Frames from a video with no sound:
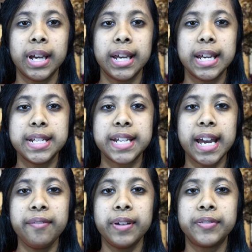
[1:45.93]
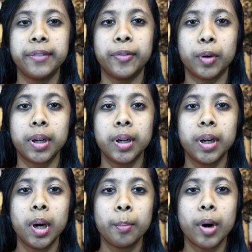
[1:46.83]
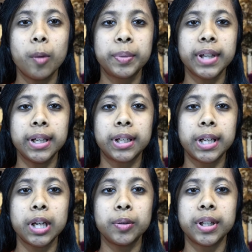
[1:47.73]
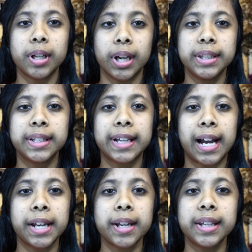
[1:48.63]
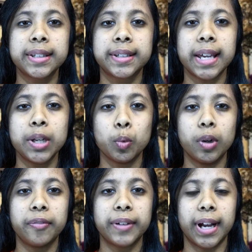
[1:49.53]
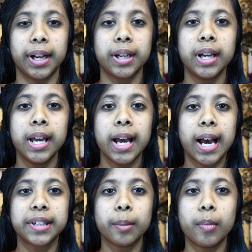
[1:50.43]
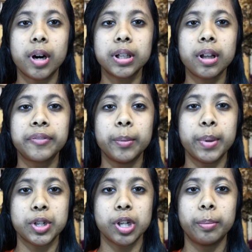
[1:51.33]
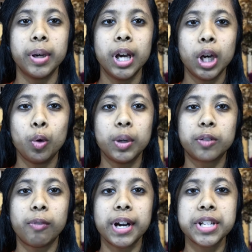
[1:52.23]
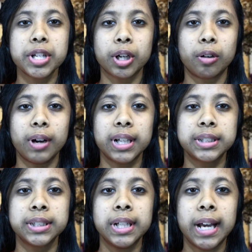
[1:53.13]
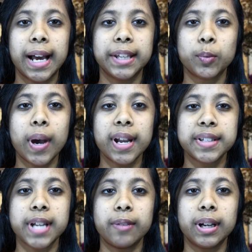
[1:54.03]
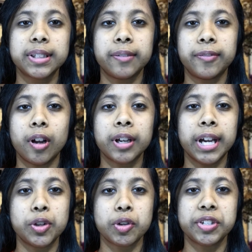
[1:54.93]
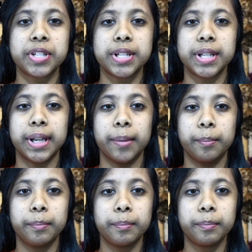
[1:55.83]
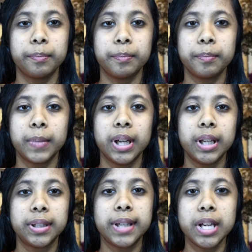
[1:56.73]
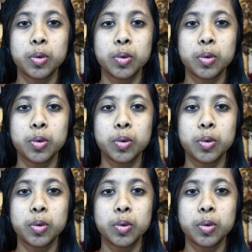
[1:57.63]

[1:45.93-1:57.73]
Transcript: In 1054, Pope St. Leo IX canonized St. Wolfgang as a model of the bishop who is ready to correct as well as direct the flock entrusted to him. St.